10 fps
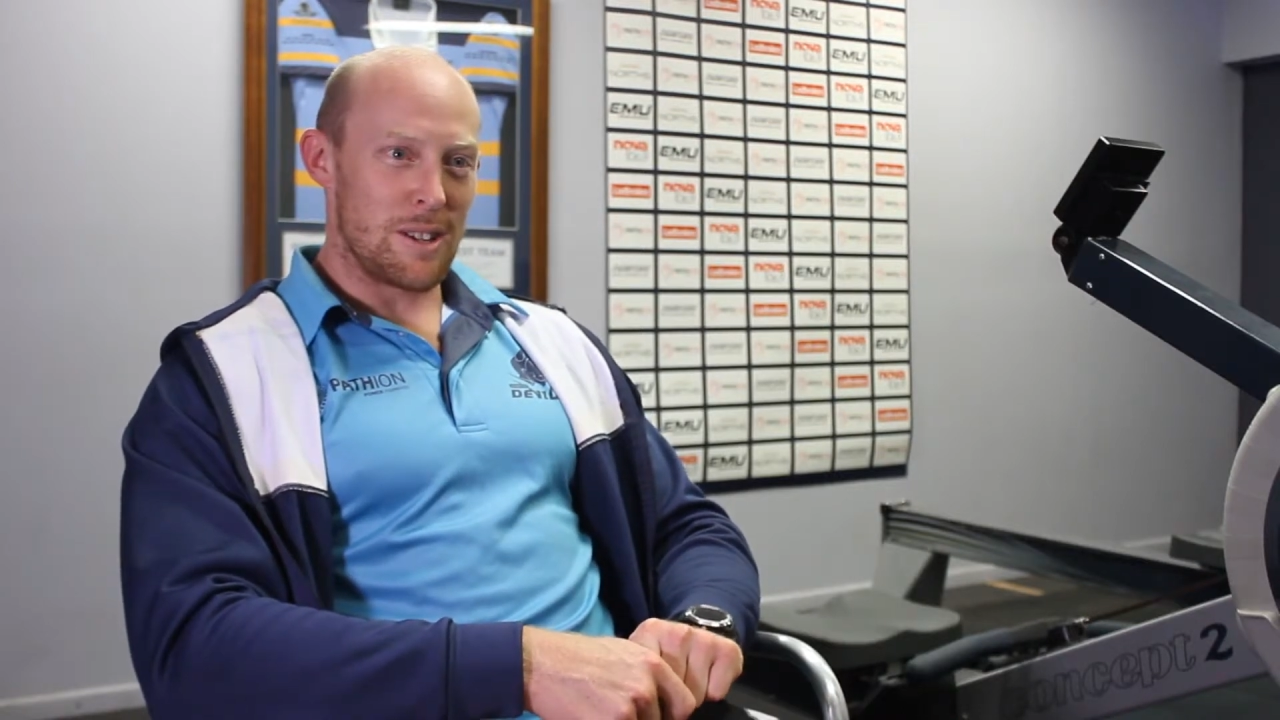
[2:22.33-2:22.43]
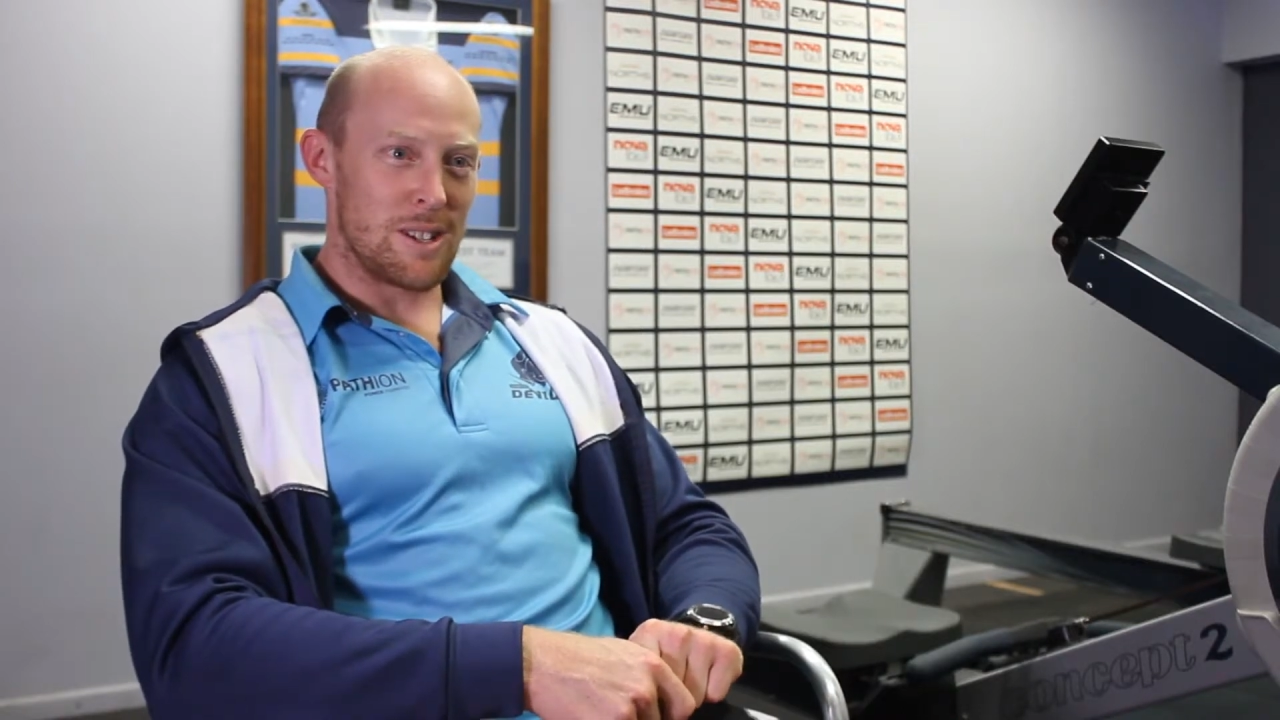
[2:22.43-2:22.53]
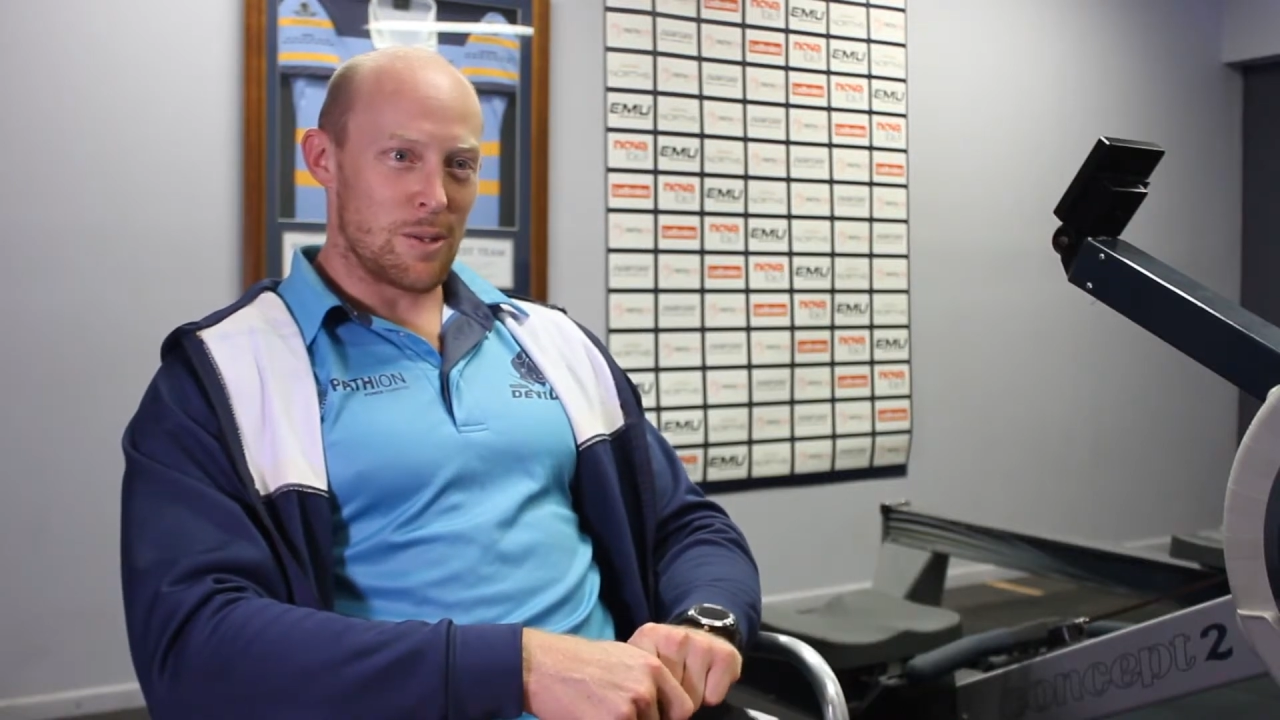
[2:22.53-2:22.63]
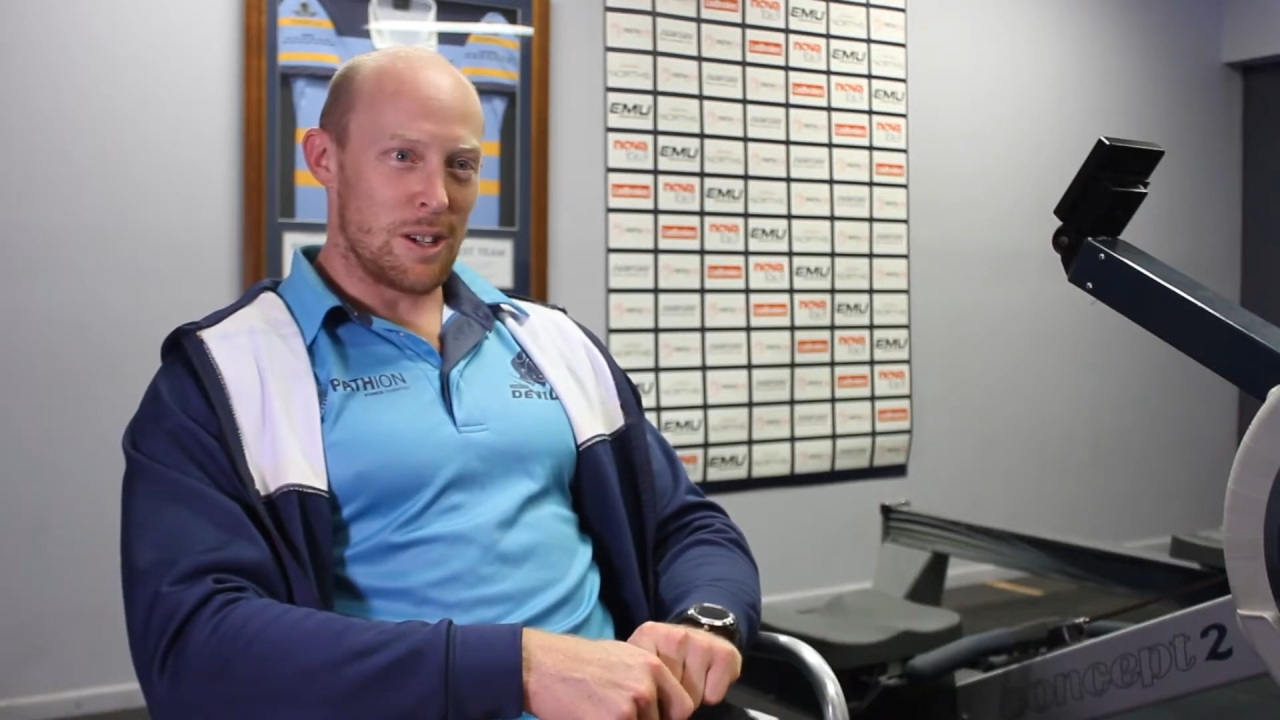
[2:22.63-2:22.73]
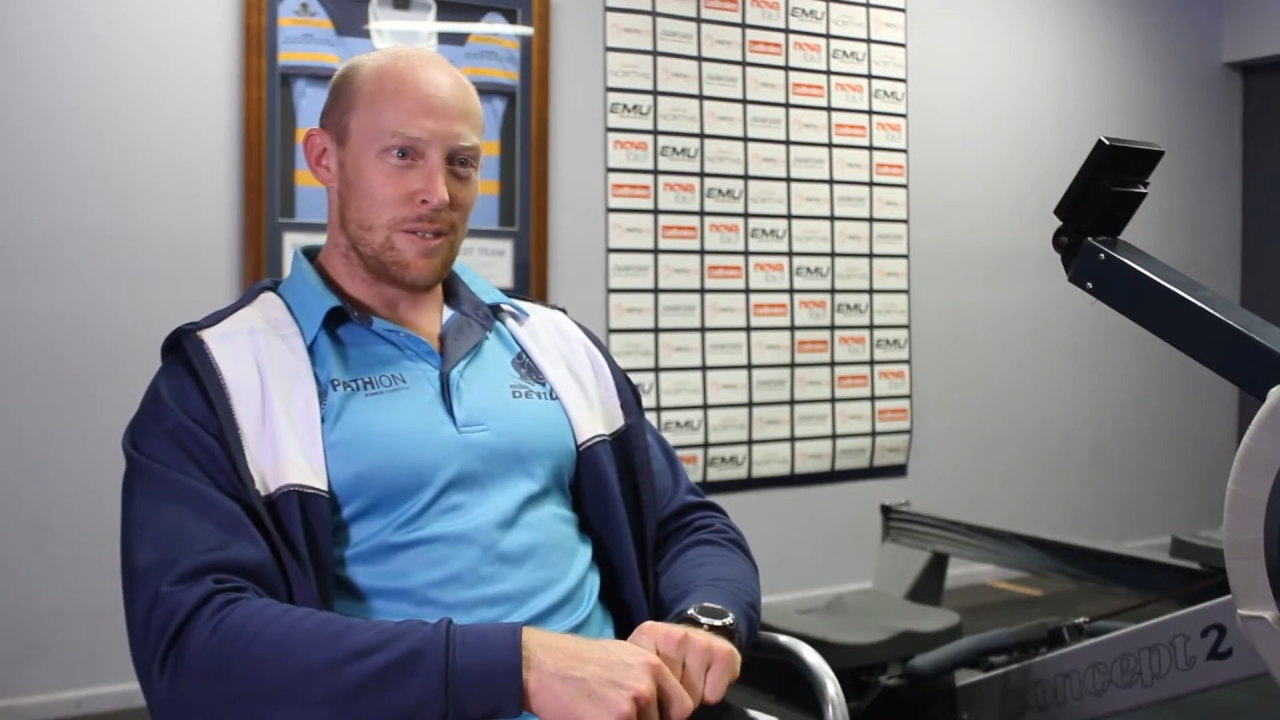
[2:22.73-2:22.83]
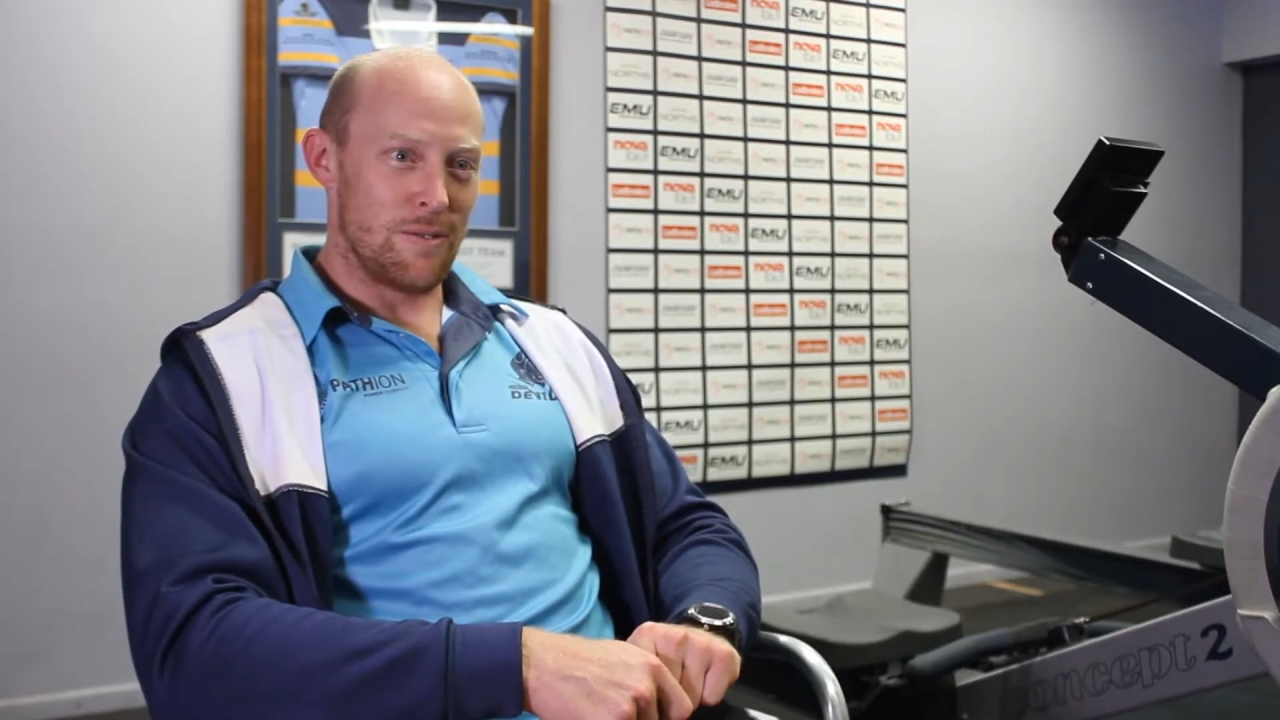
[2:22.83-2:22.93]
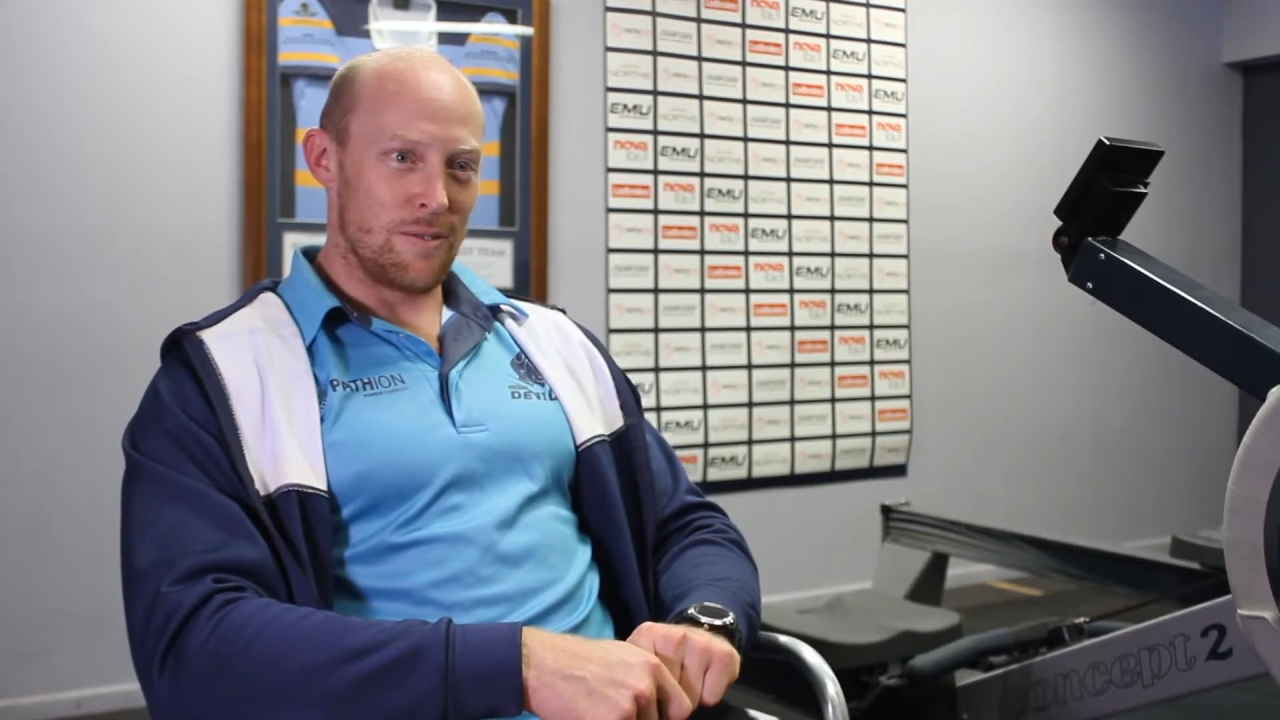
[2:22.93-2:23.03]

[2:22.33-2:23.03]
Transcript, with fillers: in as well.